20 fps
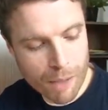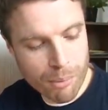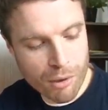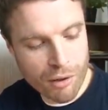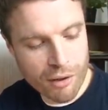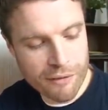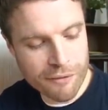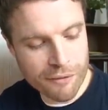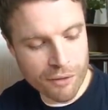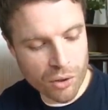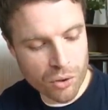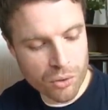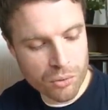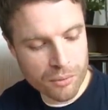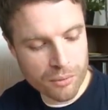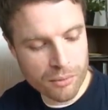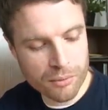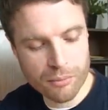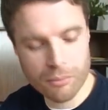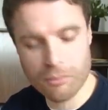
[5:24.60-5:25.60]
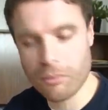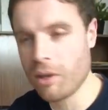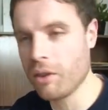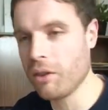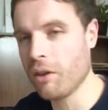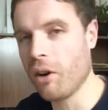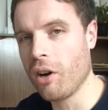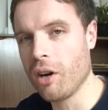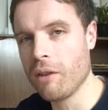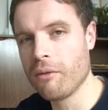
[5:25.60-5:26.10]
peripheral,
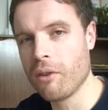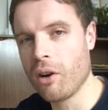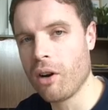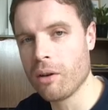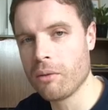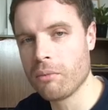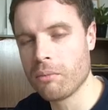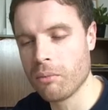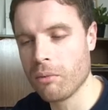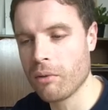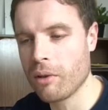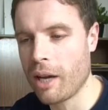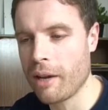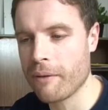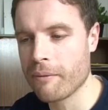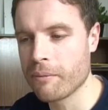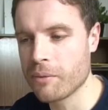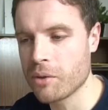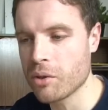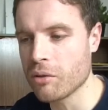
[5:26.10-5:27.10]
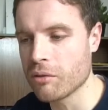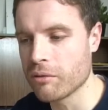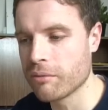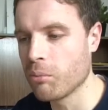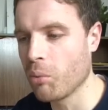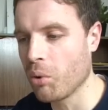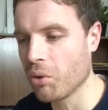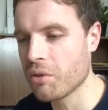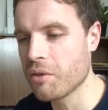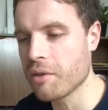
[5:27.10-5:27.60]
one that I had sort
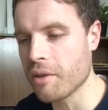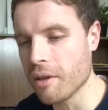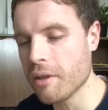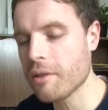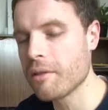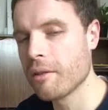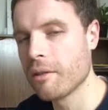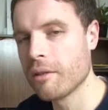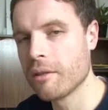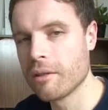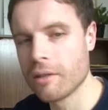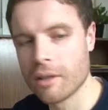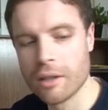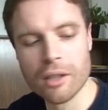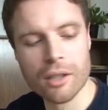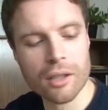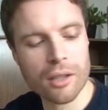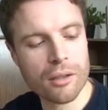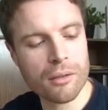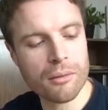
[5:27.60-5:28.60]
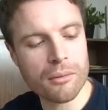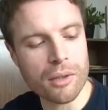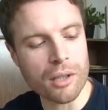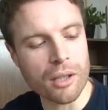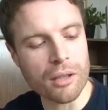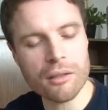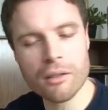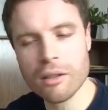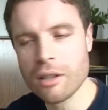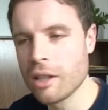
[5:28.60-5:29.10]
of wanted. You
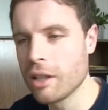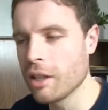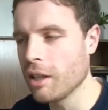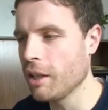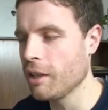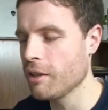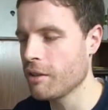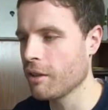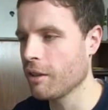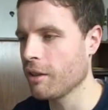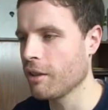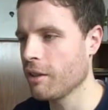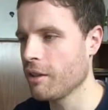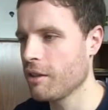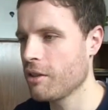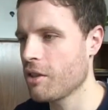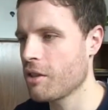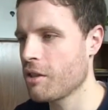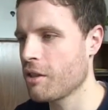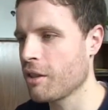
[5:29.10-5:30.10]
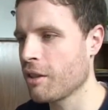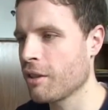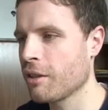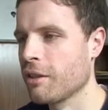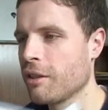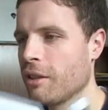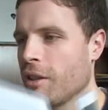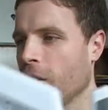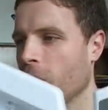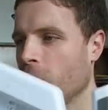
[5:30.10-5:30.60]
know, is it's just
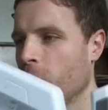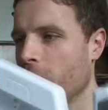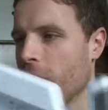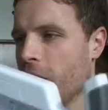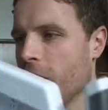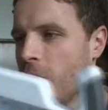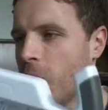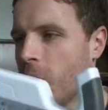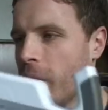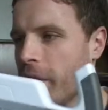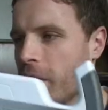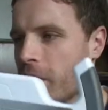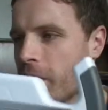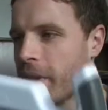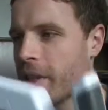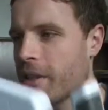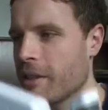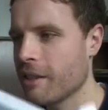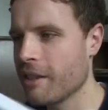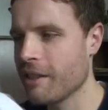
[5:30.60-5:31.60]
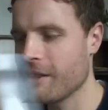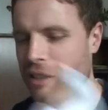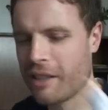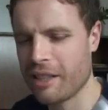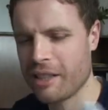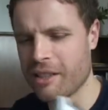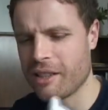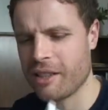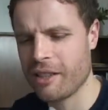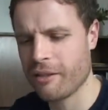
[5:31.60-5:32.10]
a Wii wheel. I
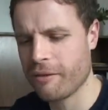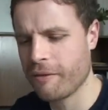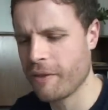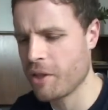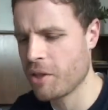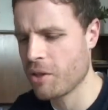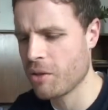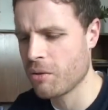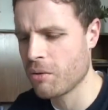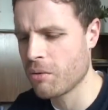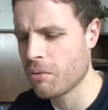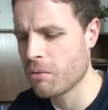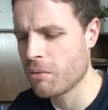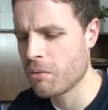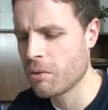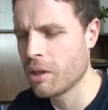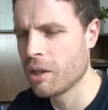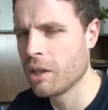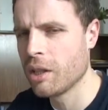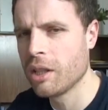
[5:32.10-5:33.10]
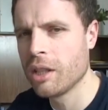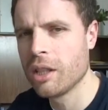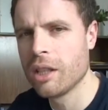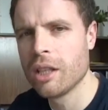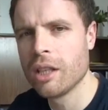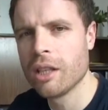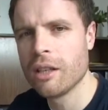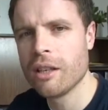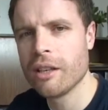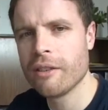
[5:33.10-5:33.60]
think it's the official
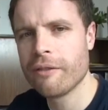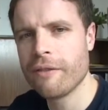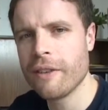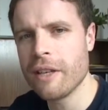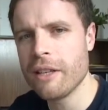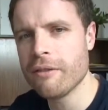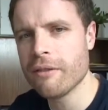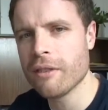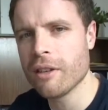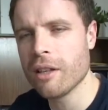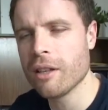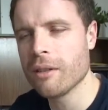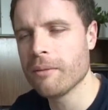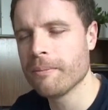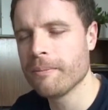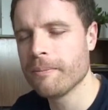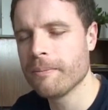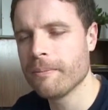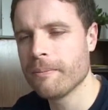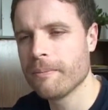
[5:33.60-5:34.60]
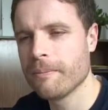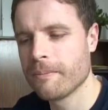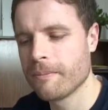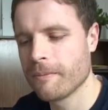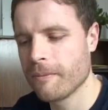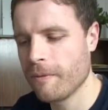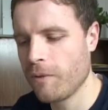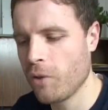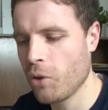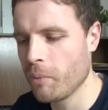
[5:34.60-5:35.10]

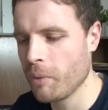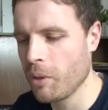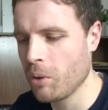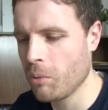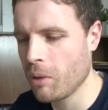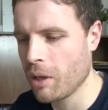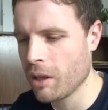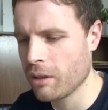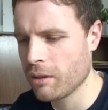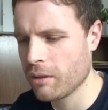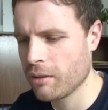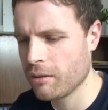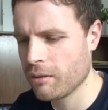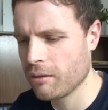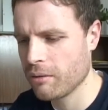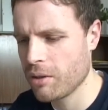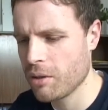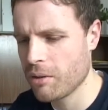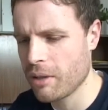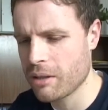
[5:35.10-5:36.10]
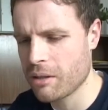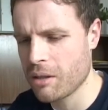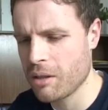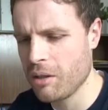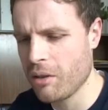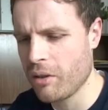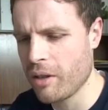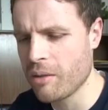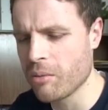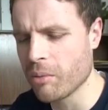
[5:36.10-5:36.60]
Formula 1
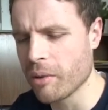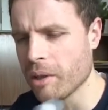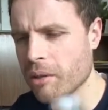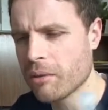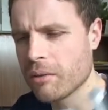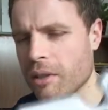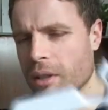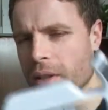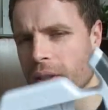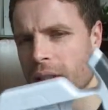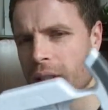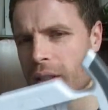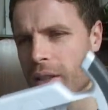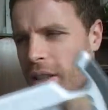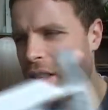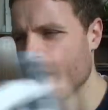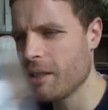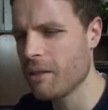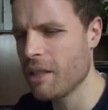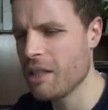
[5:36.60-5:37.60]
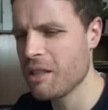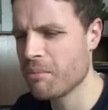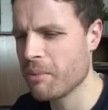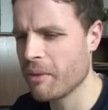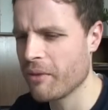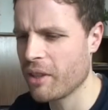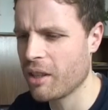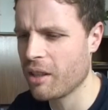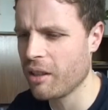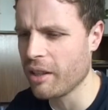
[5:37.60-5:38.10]
2009 wheel. I think it needs a
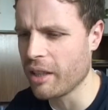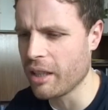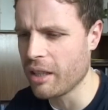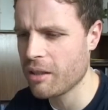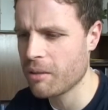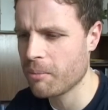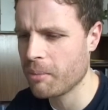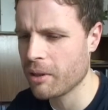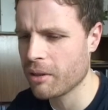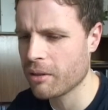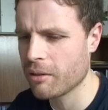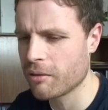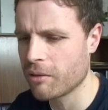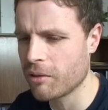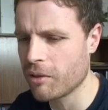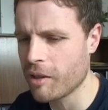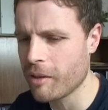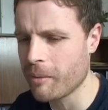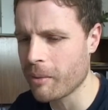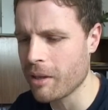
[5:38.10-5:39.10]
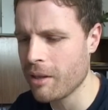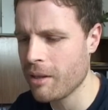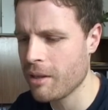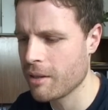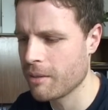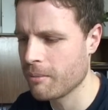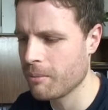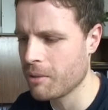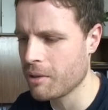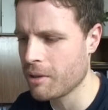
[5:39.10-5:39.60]
bit of a clean. It's a bit grimy,
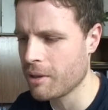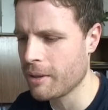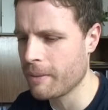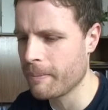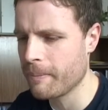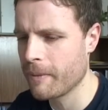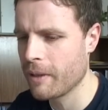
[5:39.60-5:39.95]
but